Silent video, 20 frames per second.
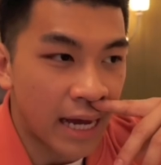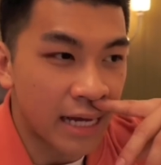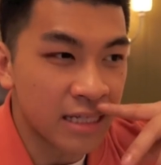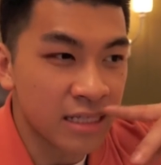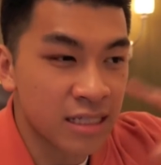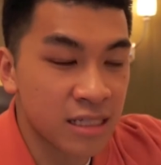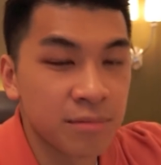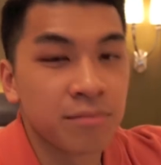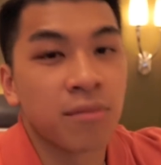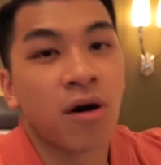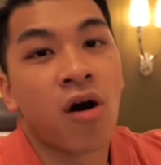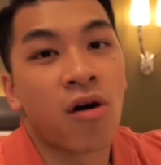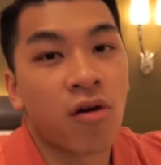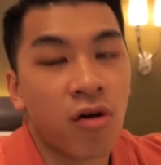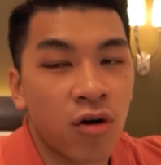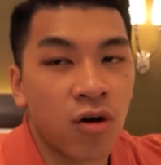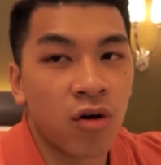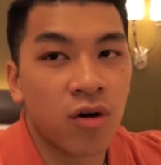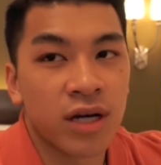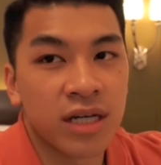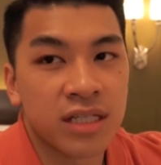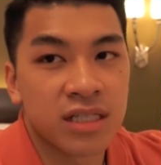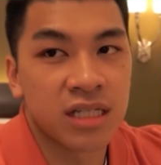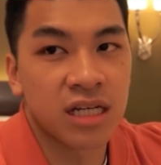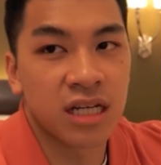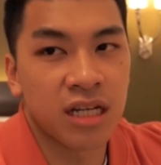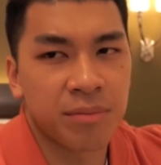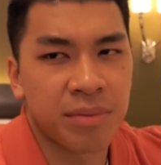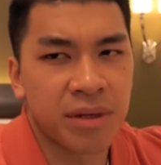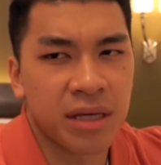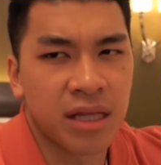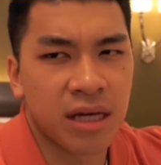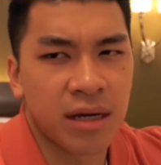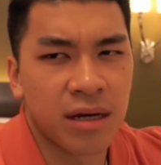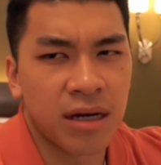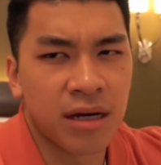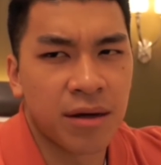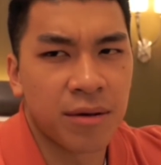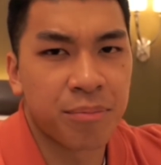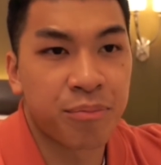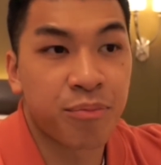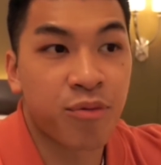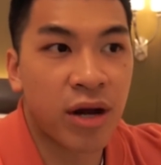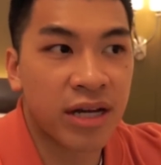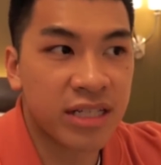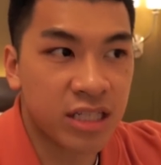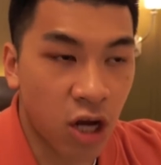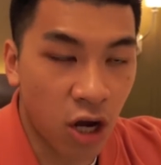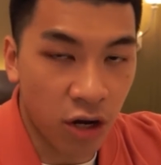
and tomorrow it's gonna be the press